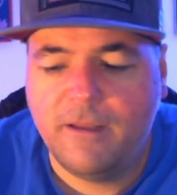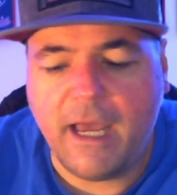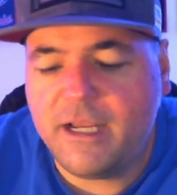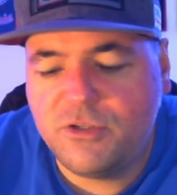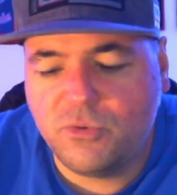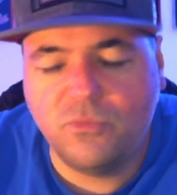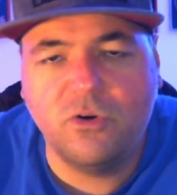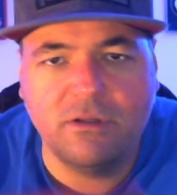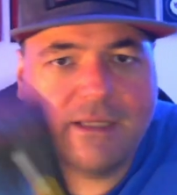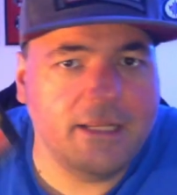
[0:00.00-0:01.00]
I don't
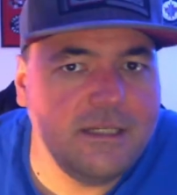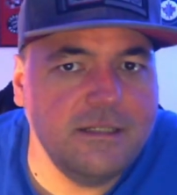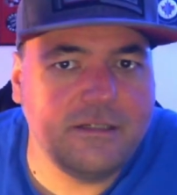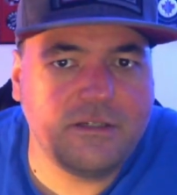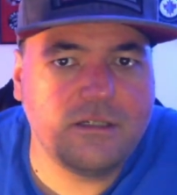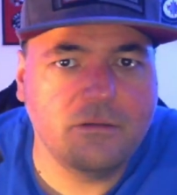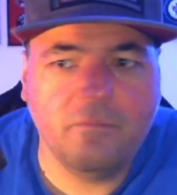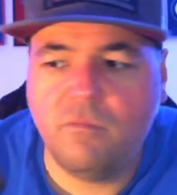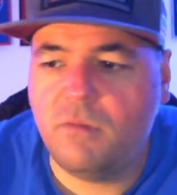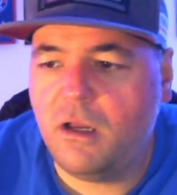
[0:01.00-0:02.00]
want. I need this
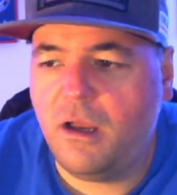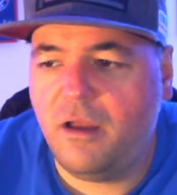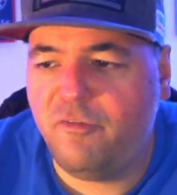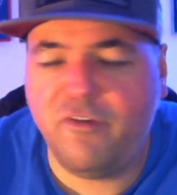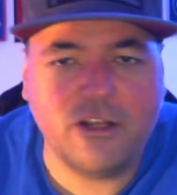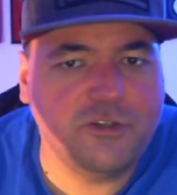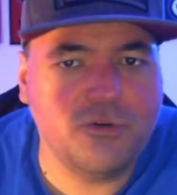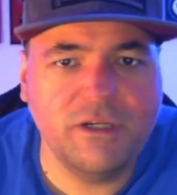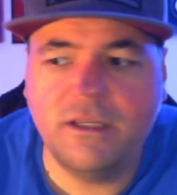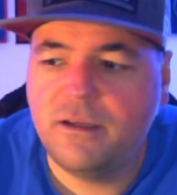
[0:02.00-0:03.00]
uh,
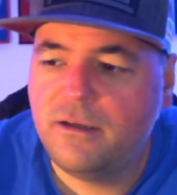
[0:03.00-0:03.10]
factory,